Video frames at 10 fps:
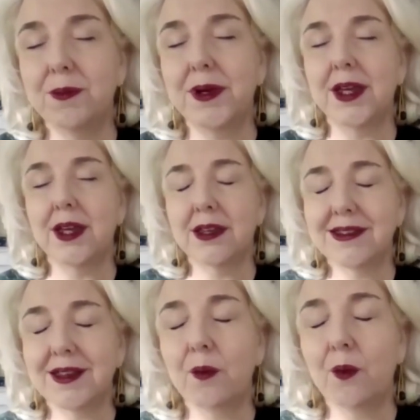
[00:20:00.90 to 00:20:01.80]
to be,
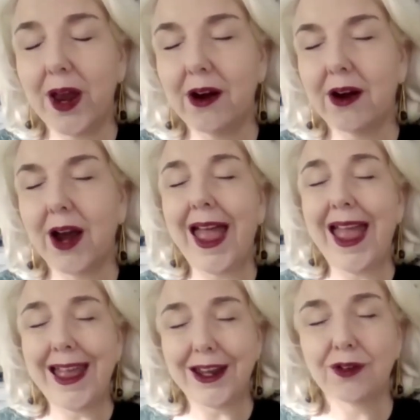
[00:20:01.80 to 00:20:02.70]
somewhere
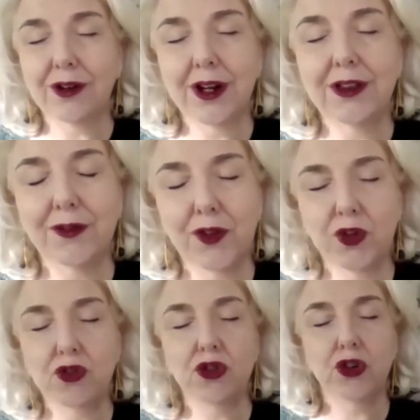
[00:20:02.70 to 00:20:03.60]
ahead or in the
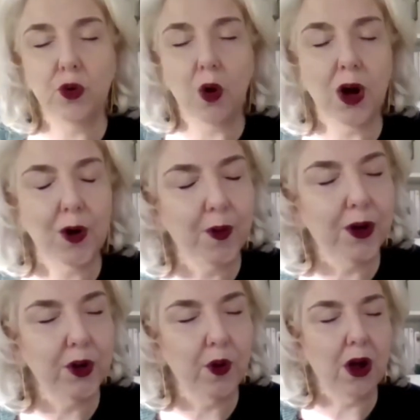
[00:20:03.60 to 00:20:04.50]
future. You are
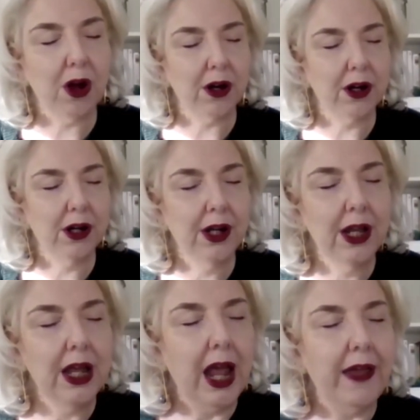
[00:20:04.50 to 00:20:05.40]
where you are.
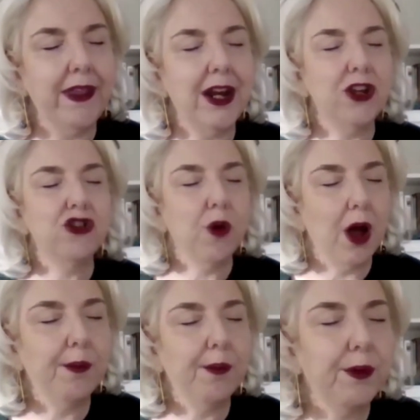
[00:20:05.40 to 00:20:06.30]
And then as you
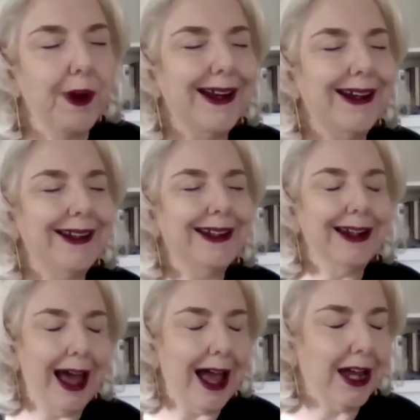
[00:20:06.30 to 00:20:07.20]
operate in
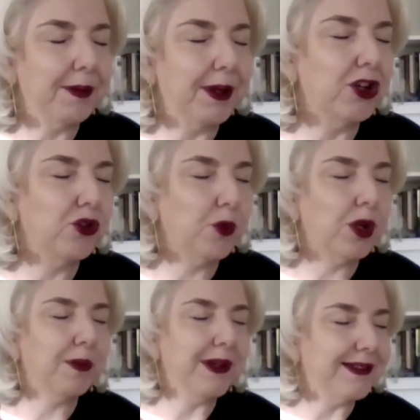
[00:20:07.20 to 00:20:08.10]
lack, because you
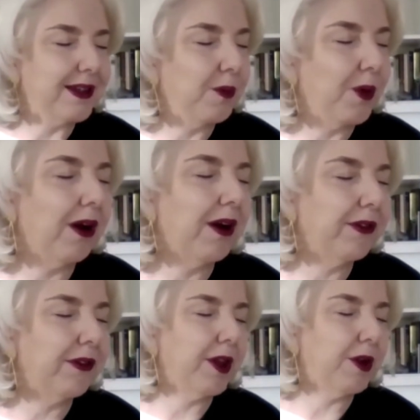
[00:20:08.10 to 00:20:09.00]
want to be somewhere
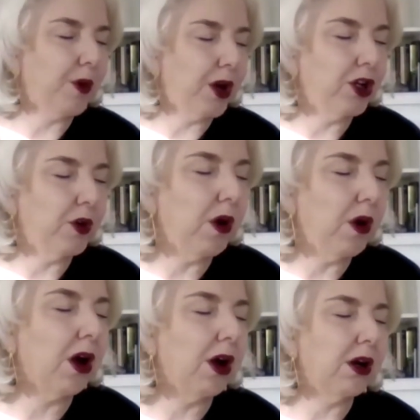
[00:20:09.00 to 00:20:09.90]
other than where you
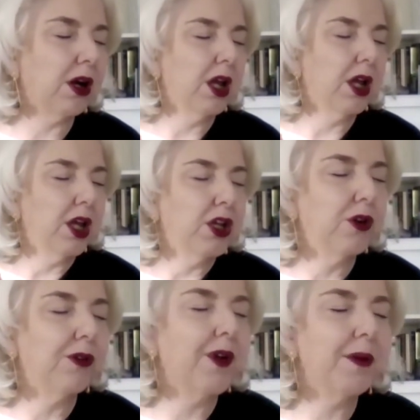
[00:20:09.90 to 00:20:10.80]
are,
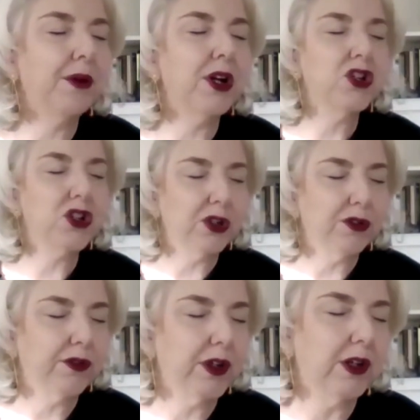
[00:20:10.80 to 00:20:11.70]
your
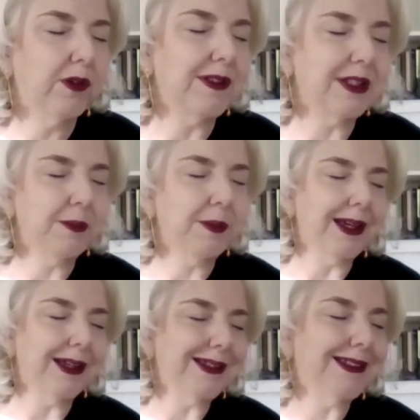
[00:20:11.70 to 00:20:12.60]
vibrational frequency
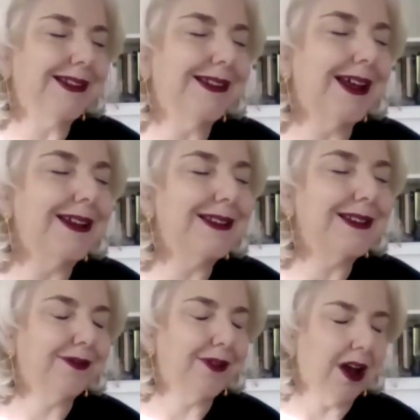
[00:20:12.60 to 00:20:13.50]
begins to
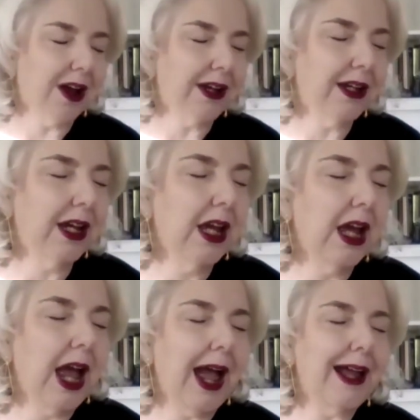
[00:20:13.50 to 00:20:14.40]
densify.
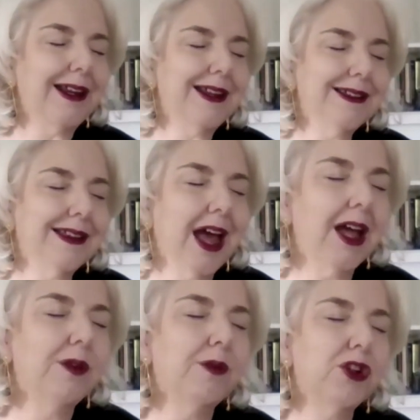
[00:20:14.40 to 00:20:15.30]
And it is
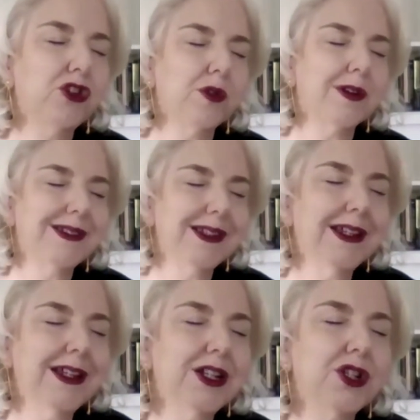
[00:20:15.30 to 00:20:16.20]
that in which you are
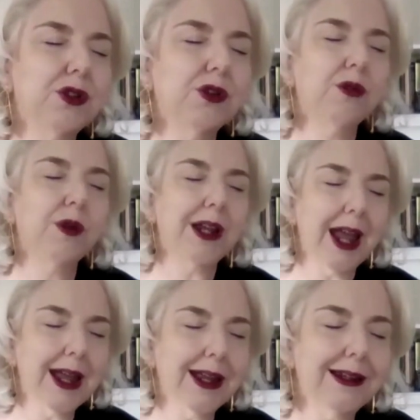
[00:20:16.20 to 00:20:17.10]
seeking to
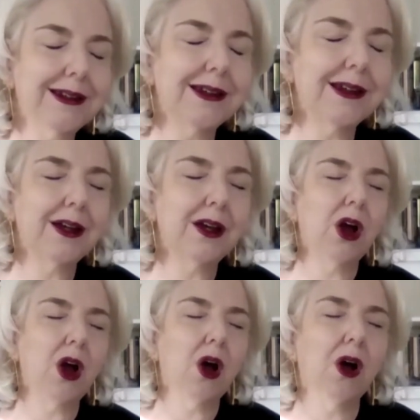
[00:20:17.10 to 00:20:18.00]
create
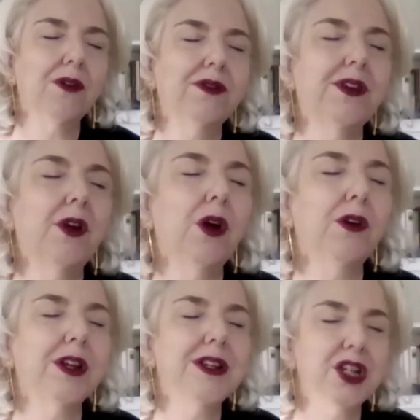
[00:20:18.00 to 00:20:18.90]
uh, often
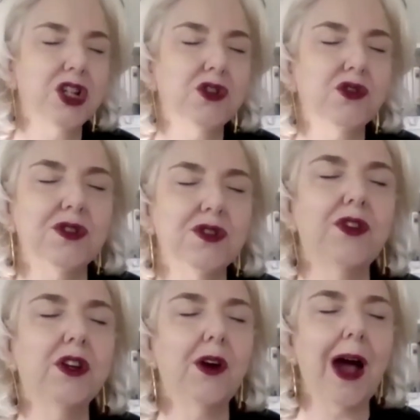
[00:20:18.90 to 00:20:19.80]
continues to
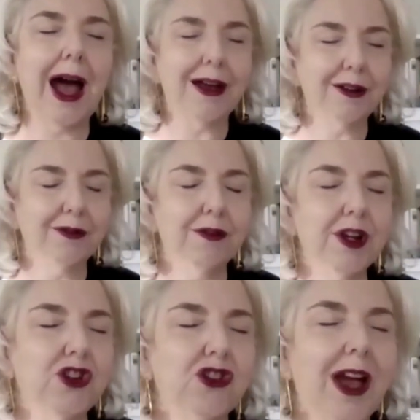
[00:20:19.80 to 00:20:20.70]
feel out of
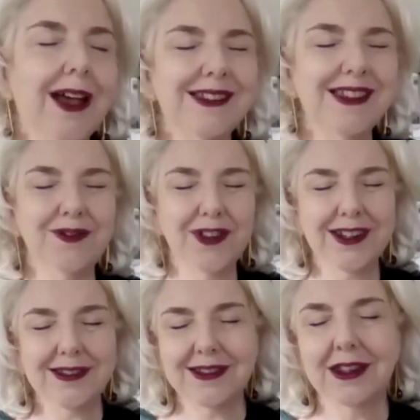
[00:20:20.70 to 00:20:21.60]
reach as if it
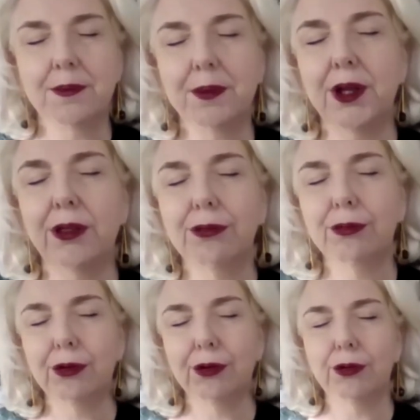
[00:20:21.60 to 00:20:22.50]
is slipping
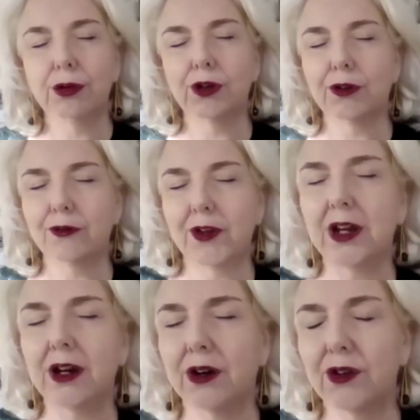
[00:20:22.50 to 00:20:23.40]
through your
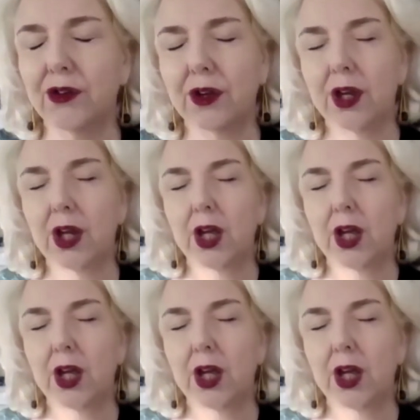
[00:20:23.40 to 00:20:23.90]
fingers.